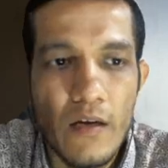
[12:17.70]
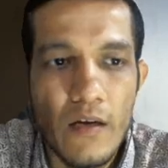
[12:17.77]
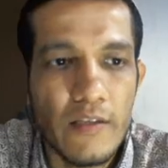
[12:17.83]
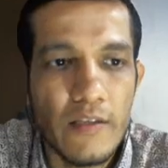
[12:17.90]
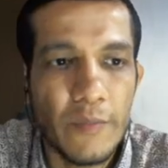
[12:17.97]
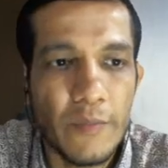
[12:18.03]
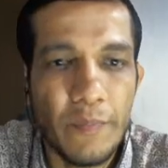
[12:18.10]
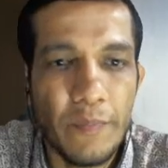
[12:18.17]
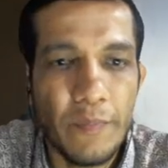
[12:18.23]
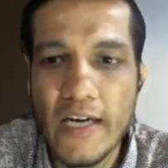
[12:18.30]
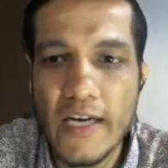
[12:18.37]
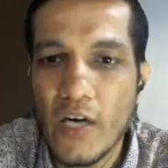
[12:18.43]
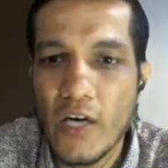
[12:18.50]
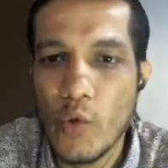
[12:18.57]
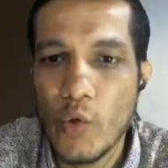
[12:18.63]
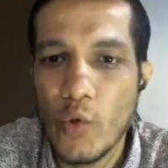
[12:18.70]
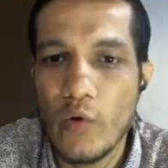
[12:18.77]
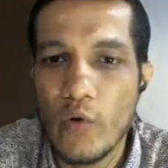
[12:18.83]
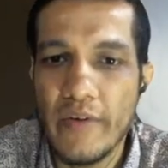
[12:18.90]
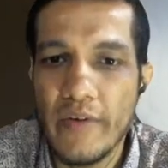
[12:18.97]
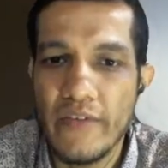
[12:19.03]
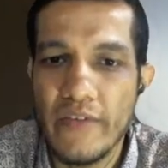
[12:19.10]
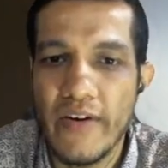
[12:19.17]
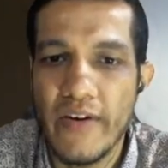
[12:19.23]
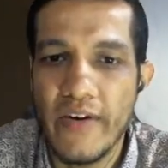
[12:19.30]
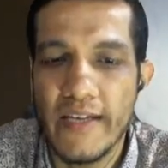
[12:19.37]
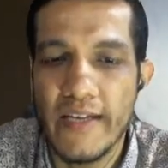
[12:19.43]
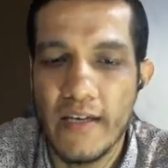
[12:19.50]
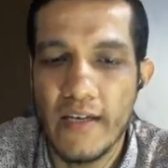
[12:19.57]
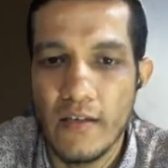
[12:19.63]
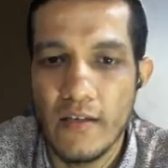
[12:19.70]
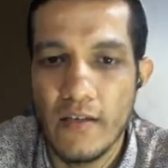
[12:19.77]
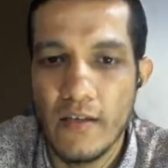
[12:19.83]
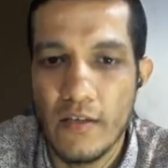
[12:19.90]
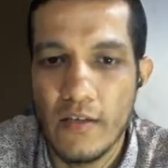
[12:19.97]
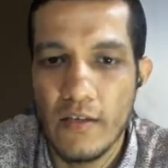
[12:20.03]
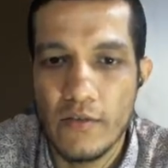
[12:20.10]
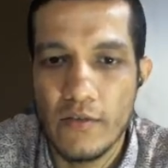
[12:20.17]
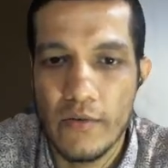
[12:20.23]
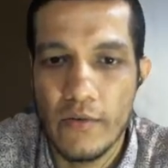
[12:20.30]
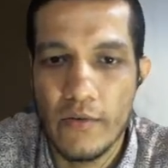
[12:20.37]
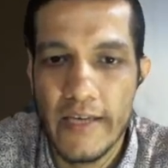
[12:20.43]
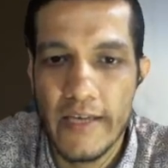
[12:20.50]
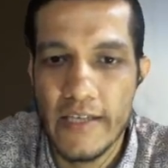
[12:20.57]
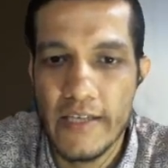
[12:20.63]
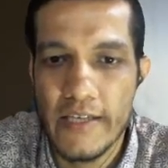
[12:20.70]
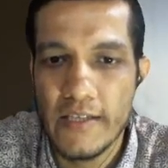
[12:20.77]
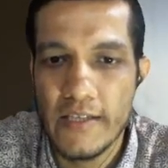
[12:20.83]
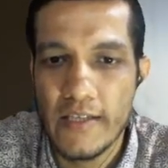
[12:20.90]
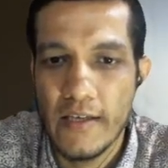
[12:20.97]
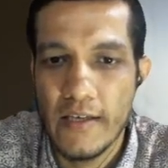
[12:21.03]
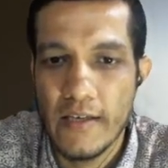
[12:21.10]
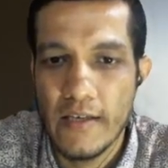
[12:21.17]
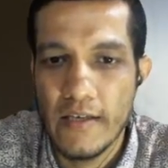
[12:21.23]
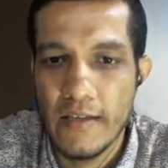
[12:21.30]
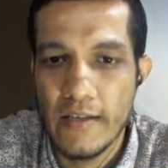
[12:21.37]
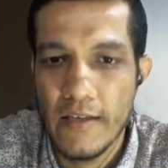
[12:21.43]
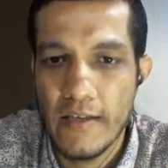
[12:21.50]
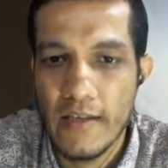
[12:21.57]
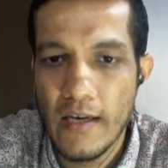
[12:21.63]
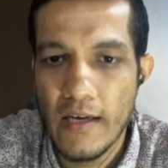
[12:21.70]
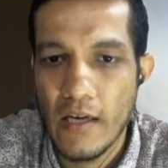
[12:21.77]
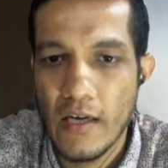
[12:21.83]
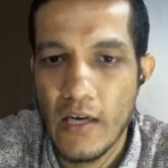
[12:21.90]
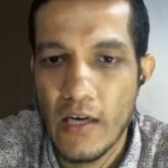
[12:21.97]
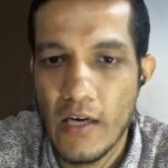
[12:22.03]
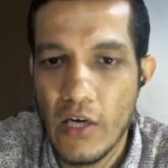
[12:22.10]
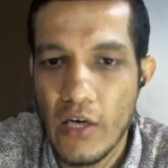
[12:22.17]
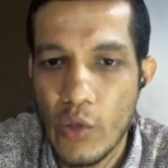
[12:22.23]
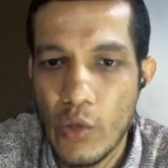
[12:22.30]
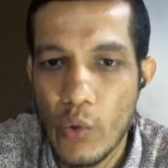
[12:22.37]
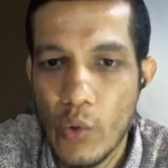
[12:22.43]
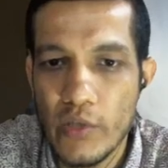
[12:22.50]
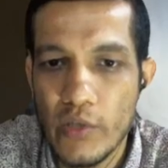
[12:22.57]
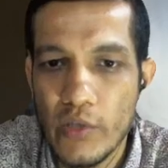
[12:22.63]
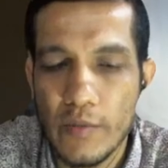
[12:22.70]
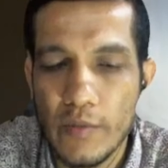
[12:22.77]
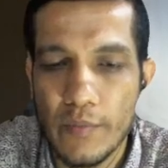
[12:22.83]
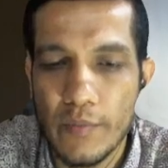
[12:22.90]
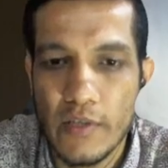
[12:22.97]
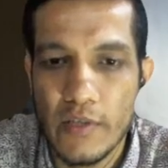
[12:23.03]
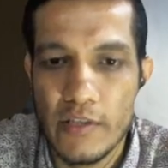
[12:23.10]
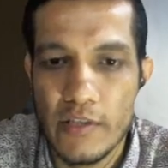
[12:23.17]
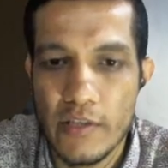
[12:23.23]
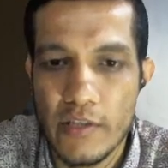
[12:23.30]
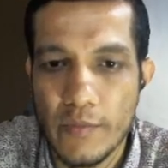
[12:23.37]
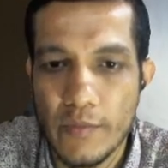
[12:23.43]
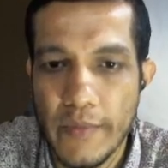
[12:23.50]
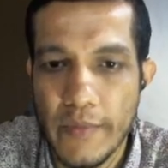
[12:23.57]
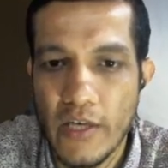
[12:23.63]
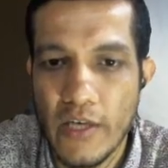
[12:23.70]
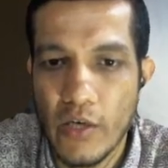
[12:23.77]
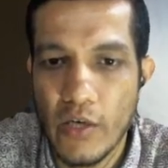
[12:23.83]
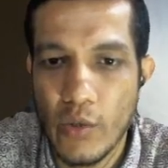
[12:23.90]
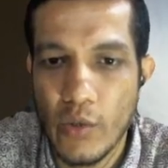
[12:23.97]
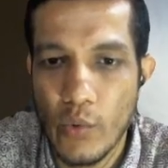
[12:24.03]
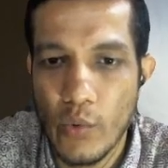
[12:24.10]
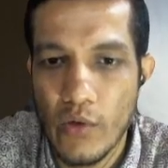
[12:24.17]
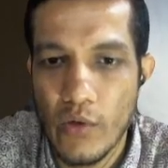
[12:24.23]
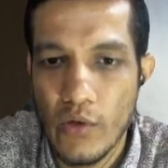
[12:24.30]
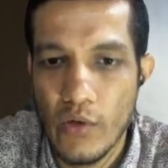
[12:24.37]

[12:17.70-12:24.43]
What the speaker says: the speed control will be different here. So next is the control, speed control.